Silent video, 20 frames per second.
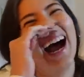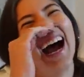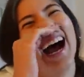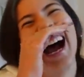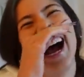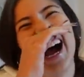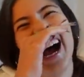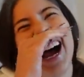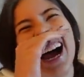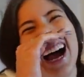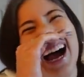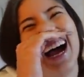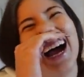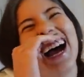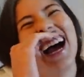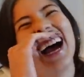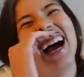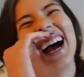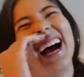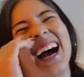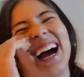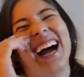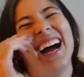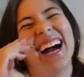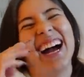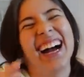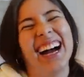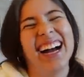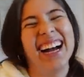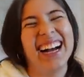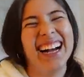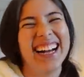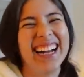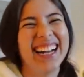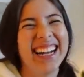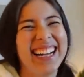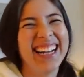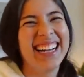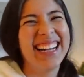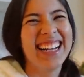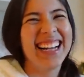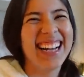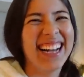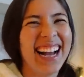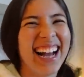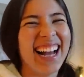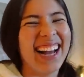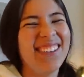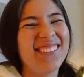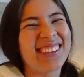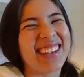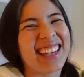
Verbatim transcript: putting that together. Hey, what do you mean 8 out of 10? I'm